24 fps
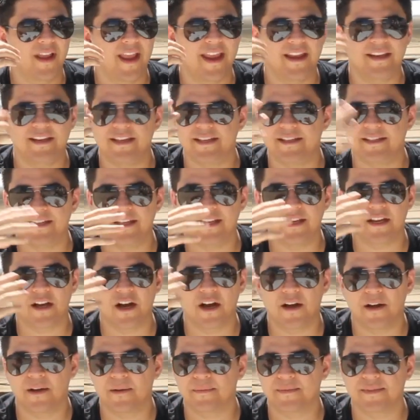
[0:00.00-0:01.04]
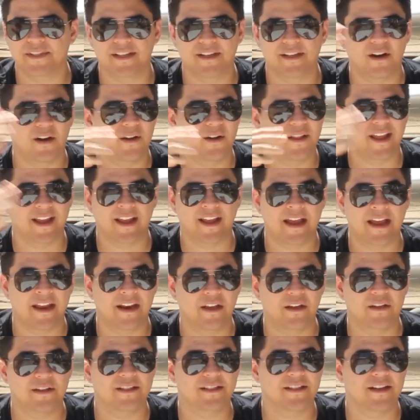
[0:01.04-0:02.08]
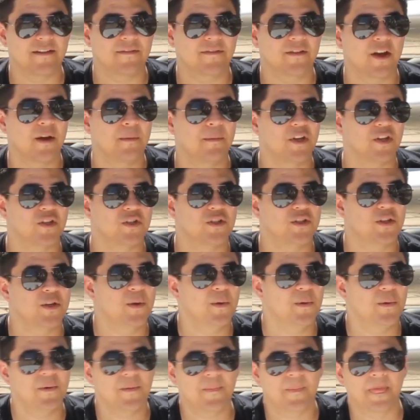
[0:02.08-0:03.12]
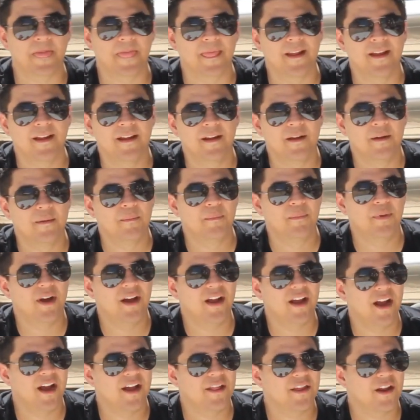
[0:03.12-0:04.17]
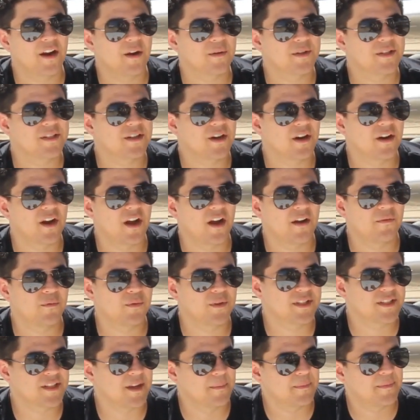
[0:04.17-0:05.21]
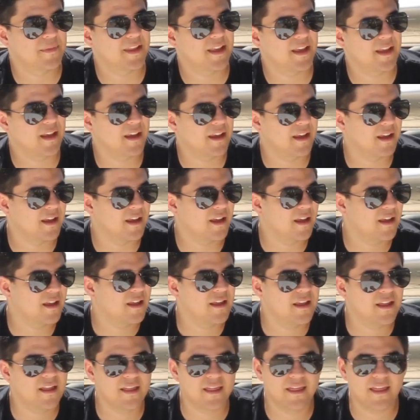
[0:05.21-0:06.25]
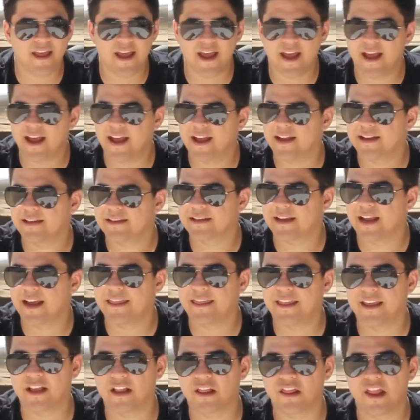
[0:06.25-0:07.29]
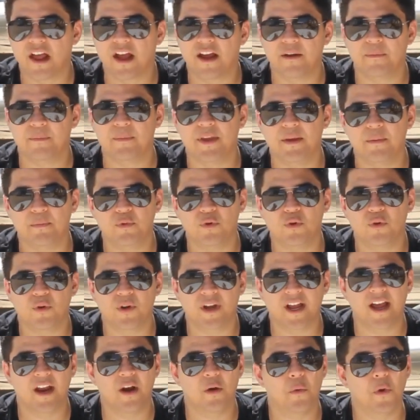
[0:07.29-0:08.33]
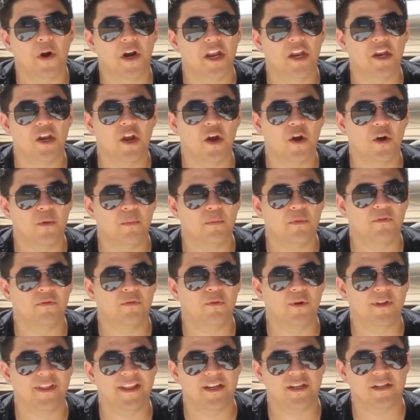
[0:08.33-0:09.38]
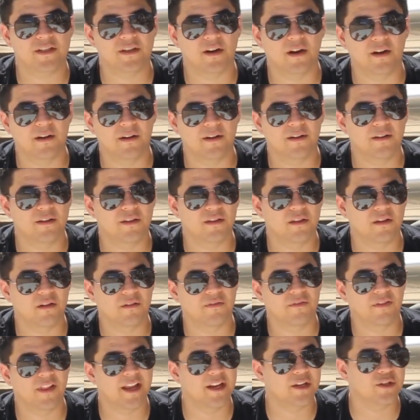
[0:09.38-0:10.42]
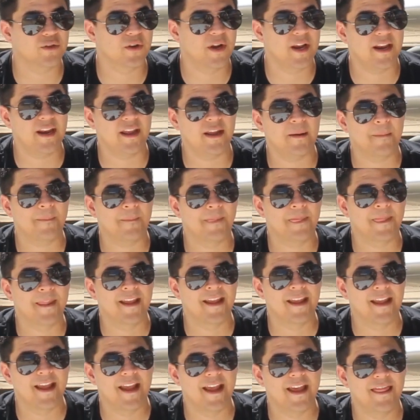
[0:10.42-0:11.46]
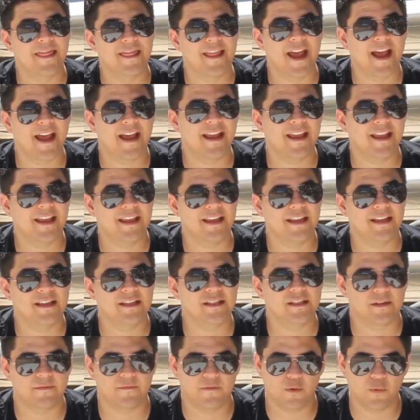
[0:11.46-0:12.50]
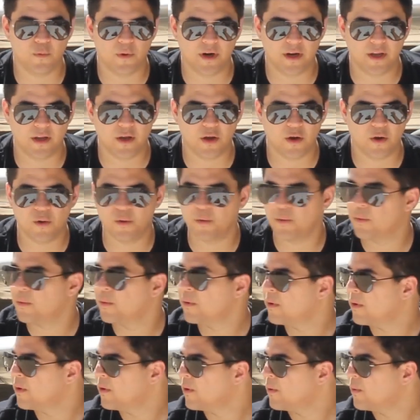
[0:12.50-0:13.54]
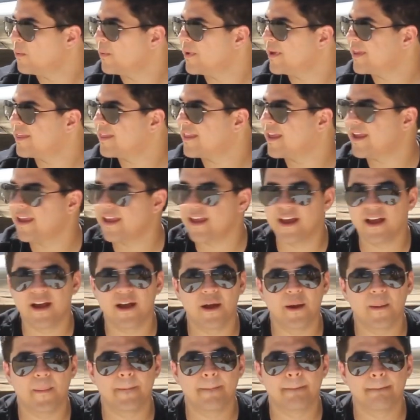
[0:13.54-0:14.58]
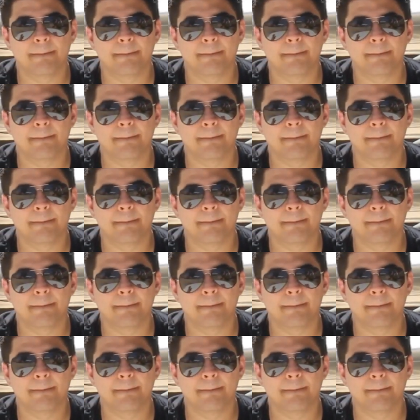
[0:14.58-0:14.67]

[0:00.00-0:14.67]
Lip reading: ATC comms and all that kind of good stuff coming soon. But I thought I would start off with something that I think a lot of people kind of want to know before they start their flight training, and that is if you want to go with a